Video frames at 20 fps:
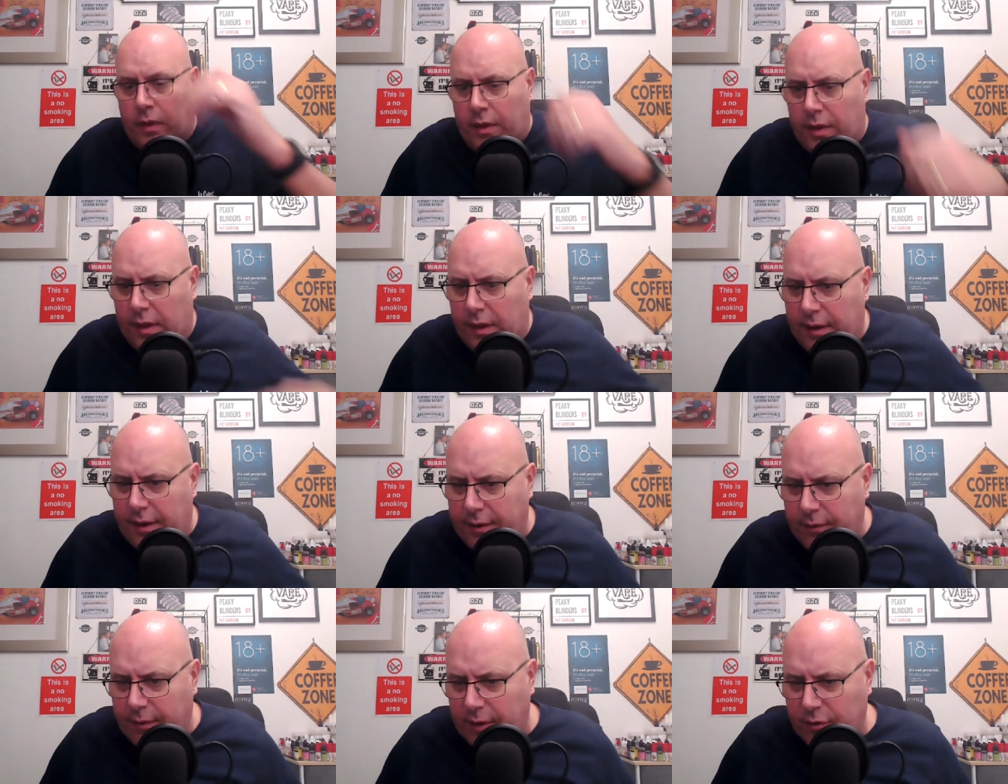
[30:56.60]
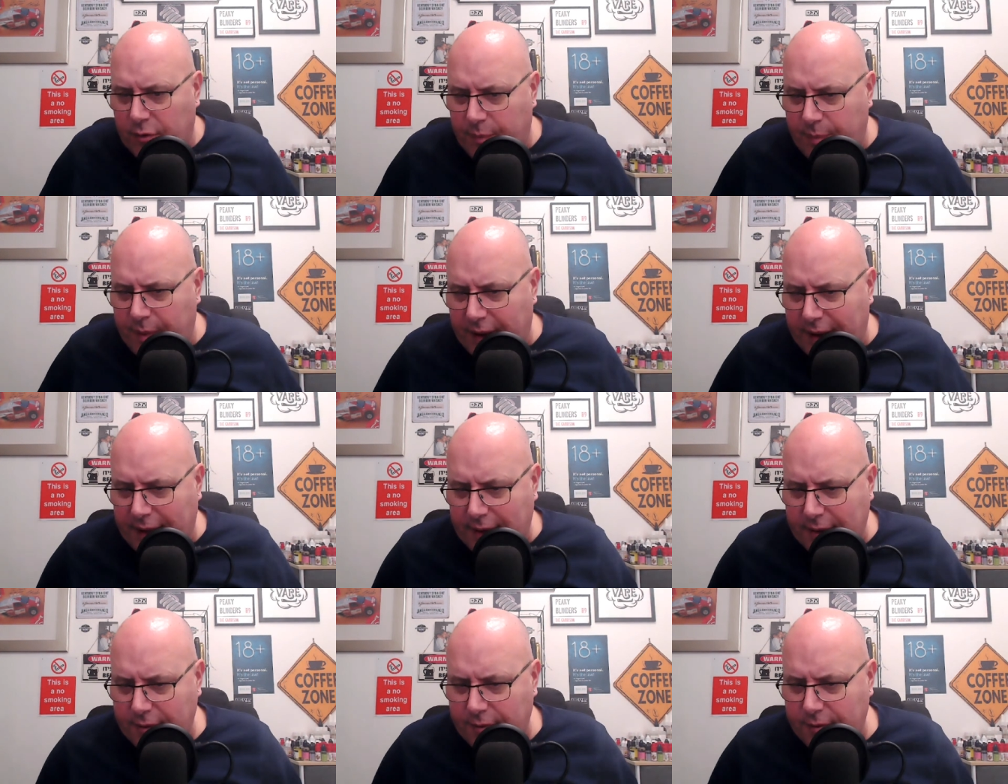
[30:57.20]
Anyway, we've been
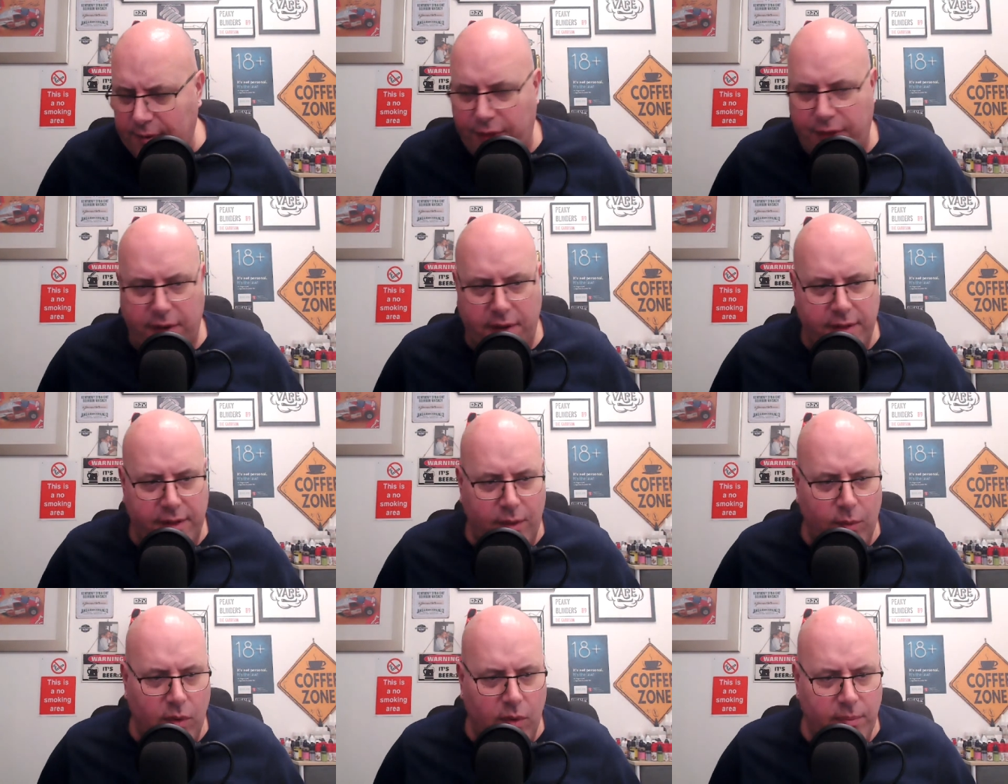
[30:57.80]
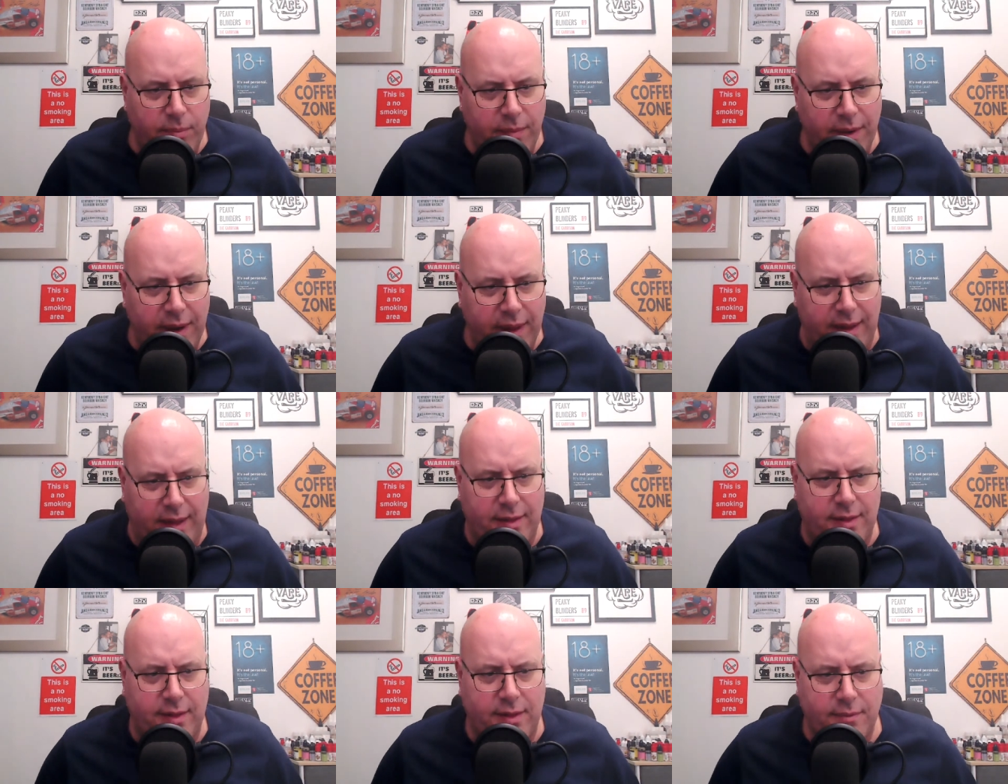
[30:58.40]
here 31
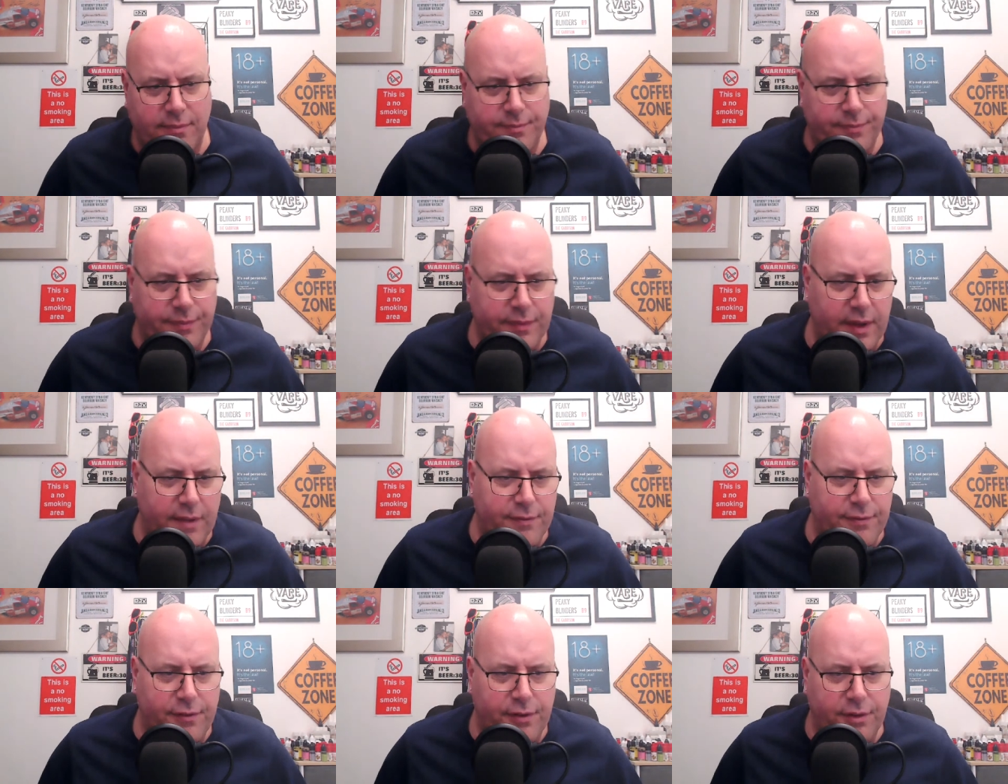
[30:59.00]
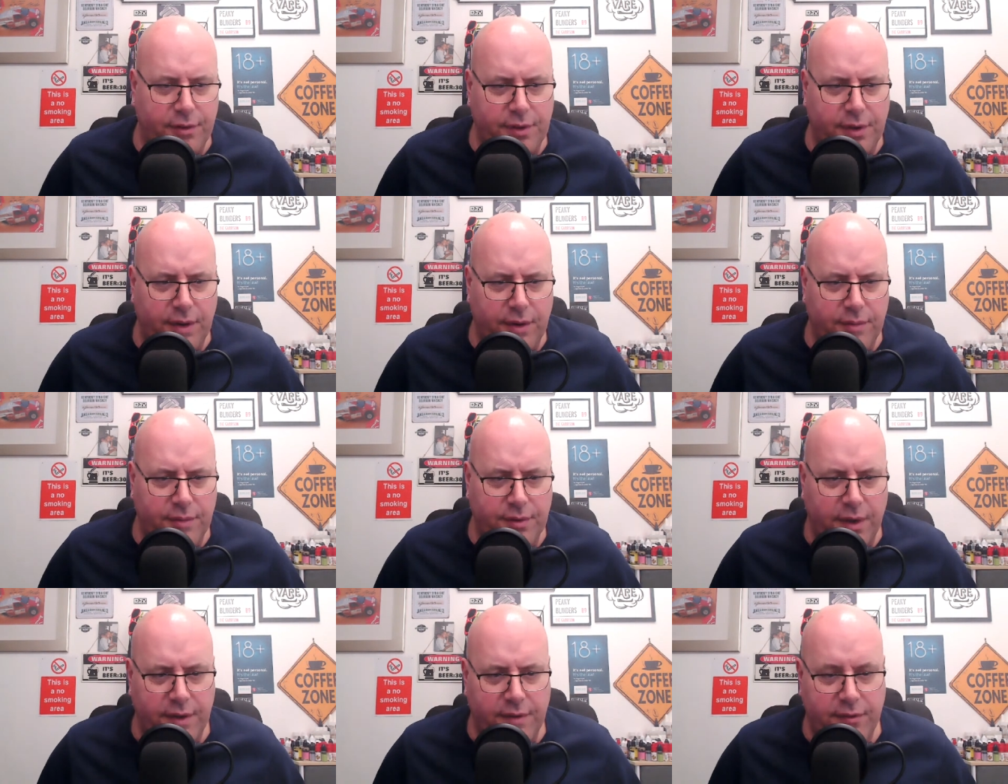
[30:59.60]
minutes. I've done
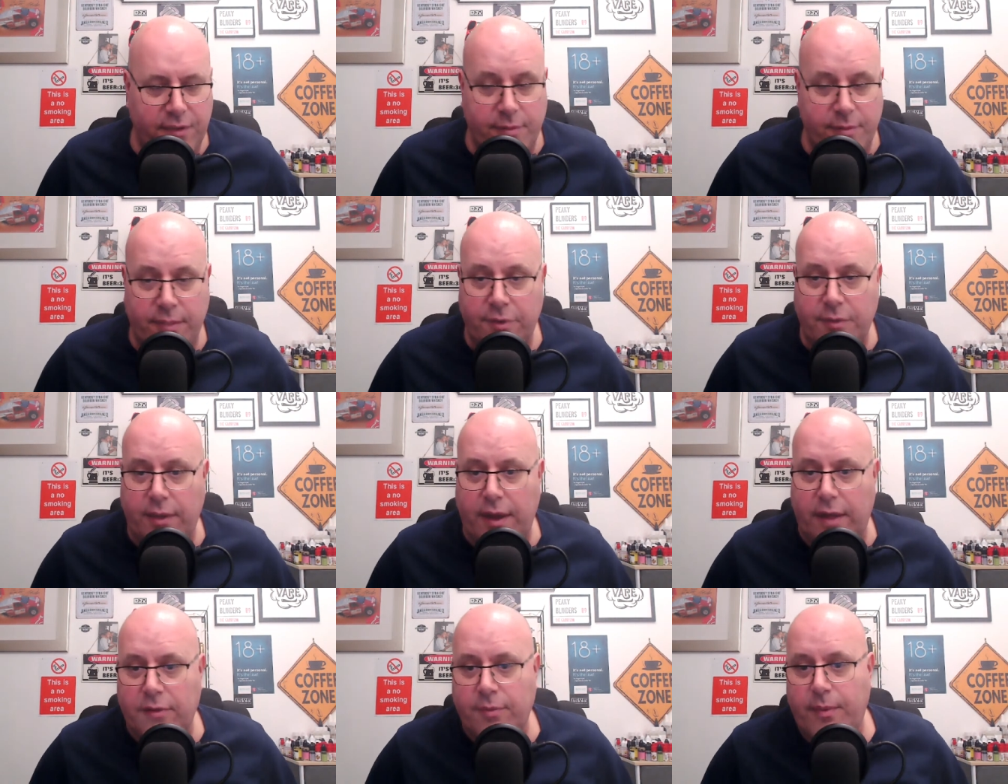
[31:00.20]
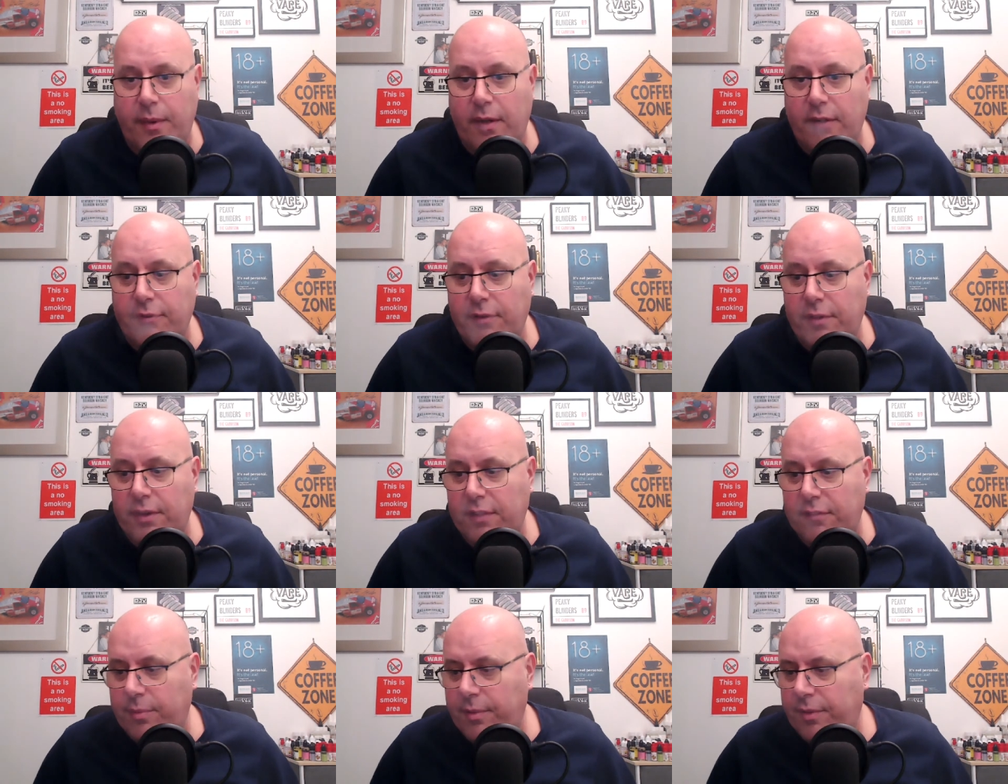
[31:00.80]
no, you've never been to an expo. I've
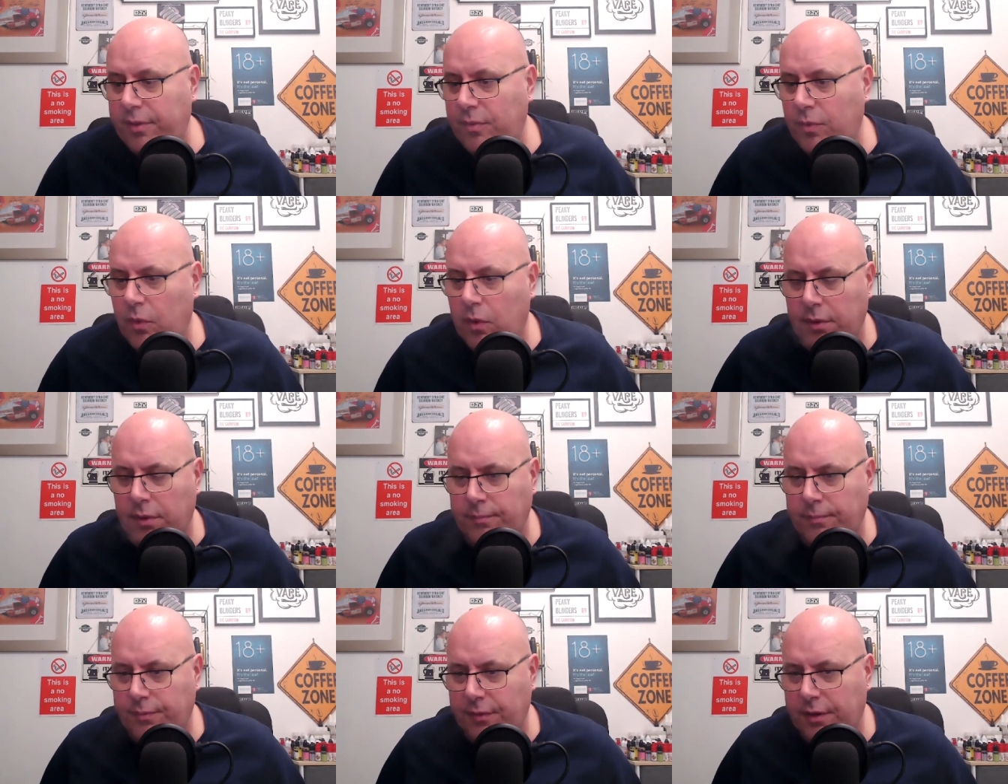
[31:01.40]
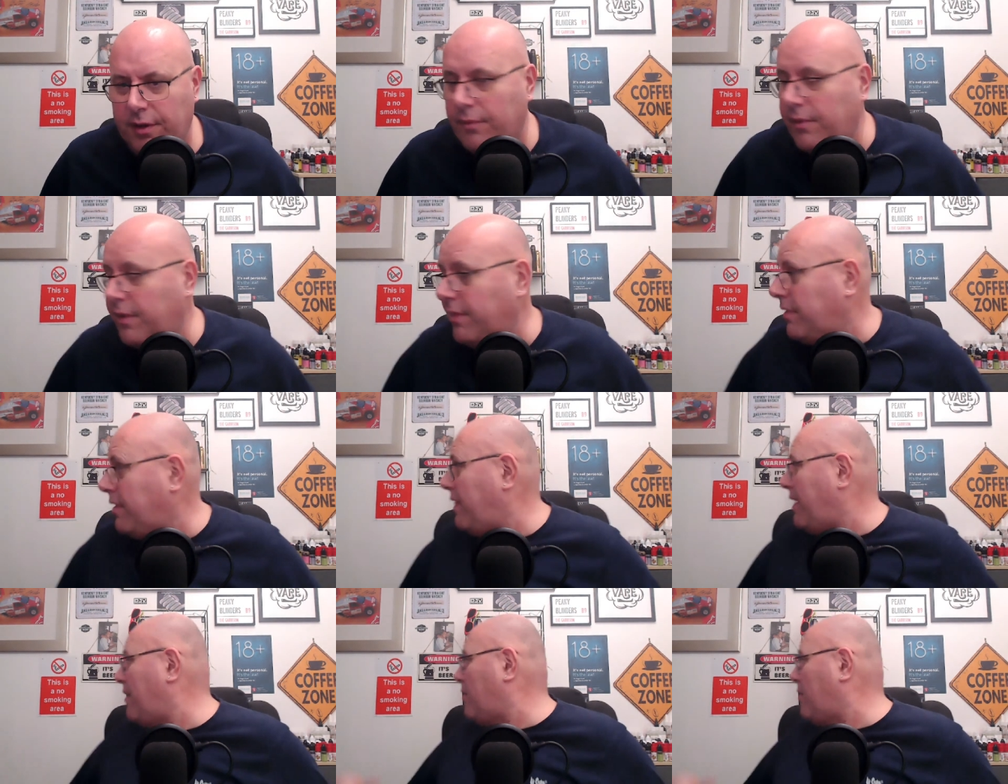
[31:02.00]
only ever been to one, and I went to that